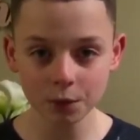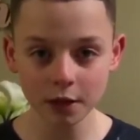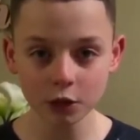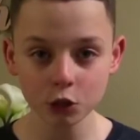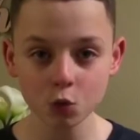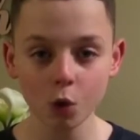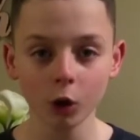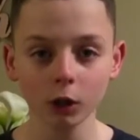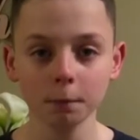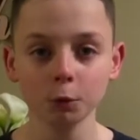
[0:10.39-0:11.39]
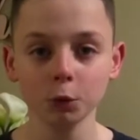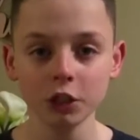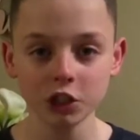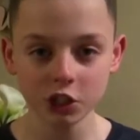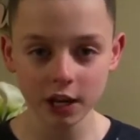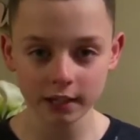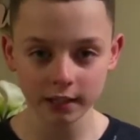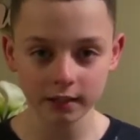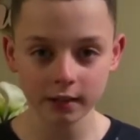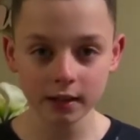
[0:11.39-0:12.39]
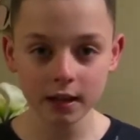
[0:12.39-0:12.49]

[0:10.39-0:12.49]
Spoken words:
that you are appreciated.